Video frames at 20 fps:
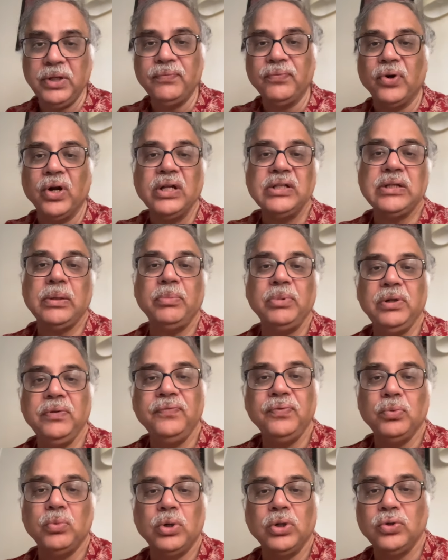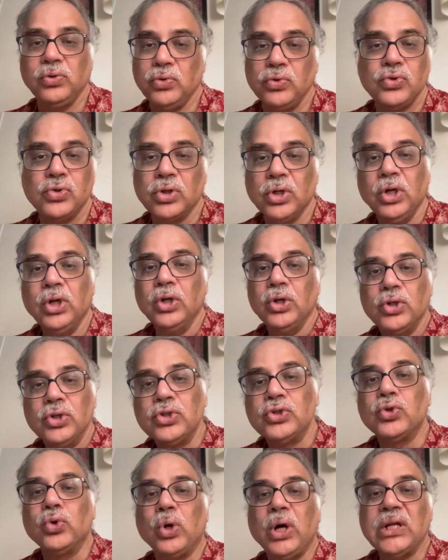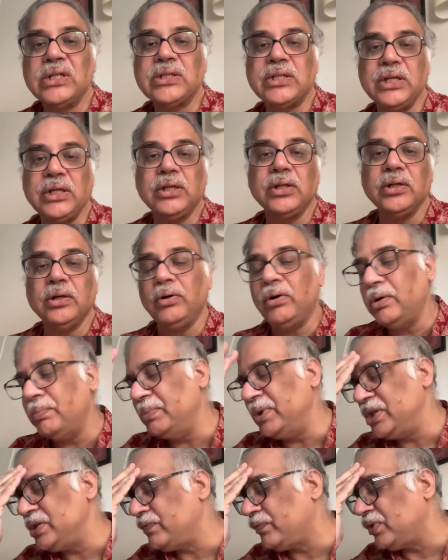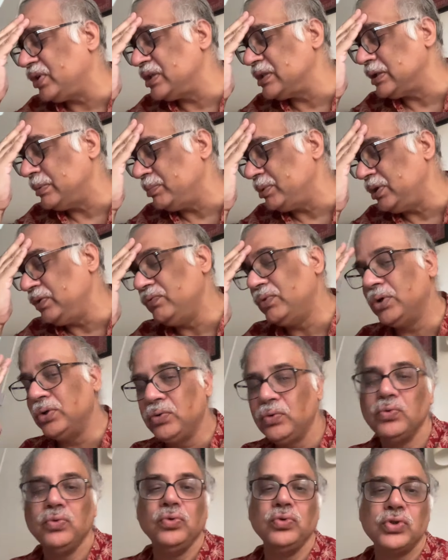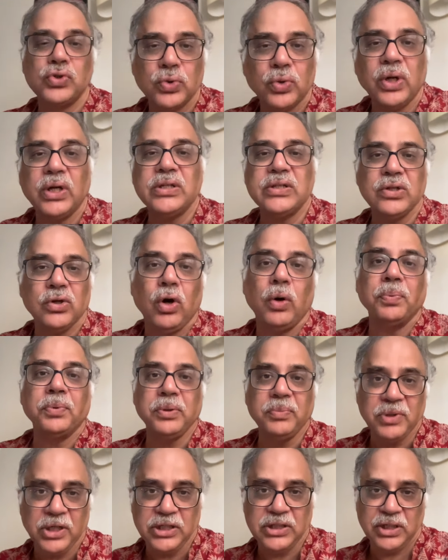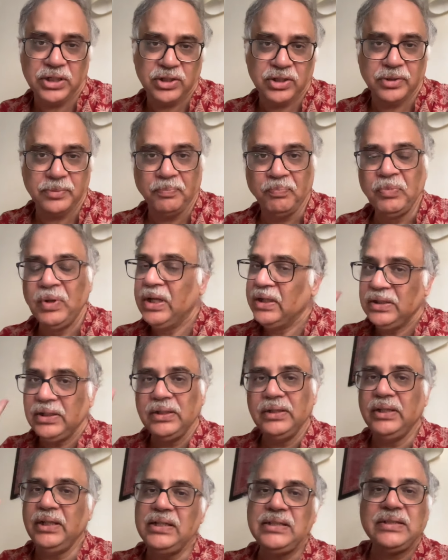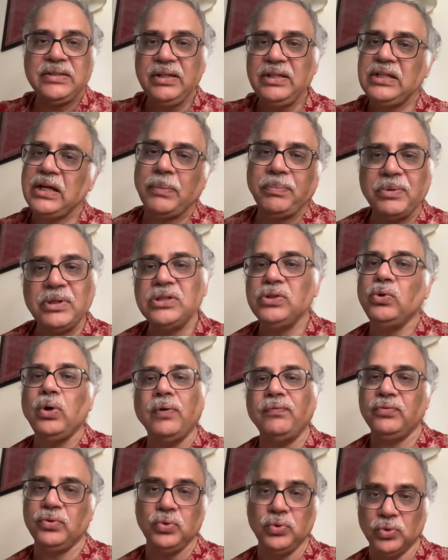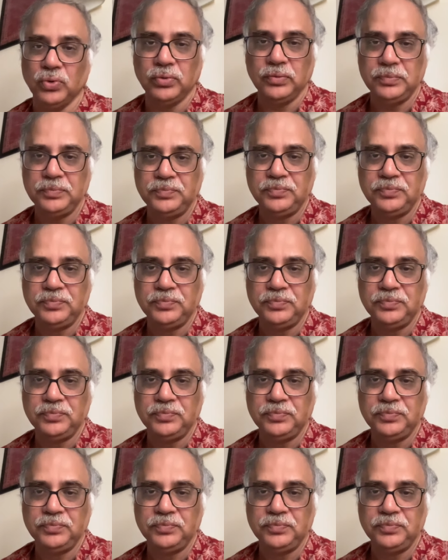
For example, if you want to do stochastic, for example, you want to do stochastic optimization, then these 3 chapters you have to know.